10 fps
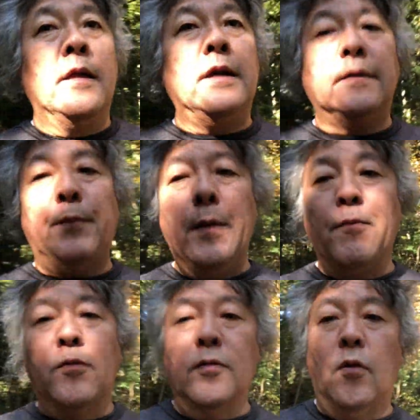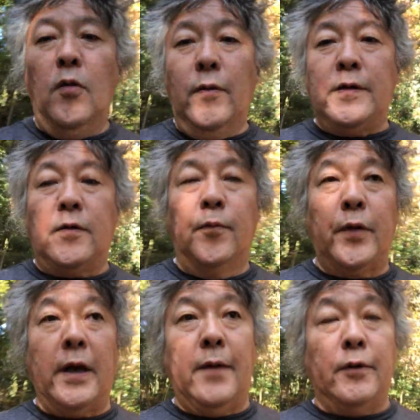there are people who always
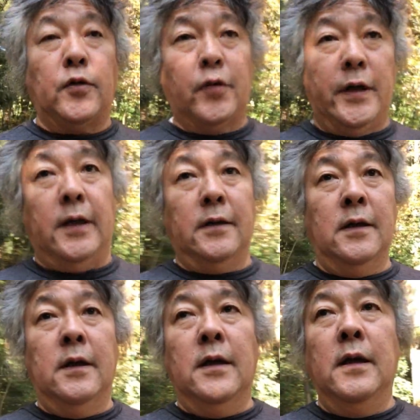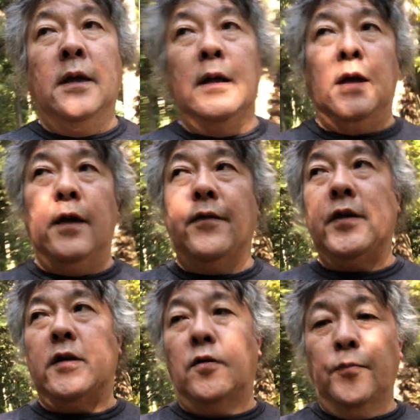complain about Korea, and
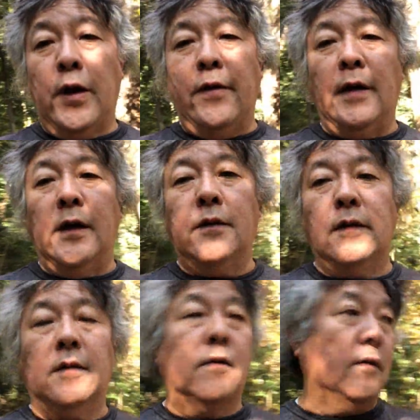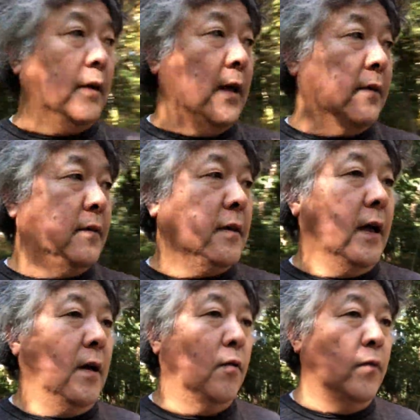they complain that Koreans
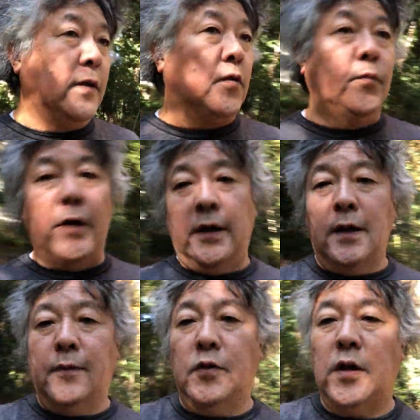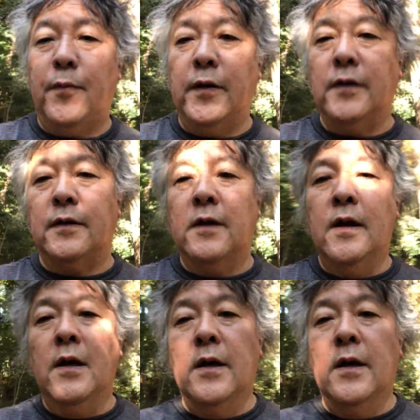are always complaining about Japanese.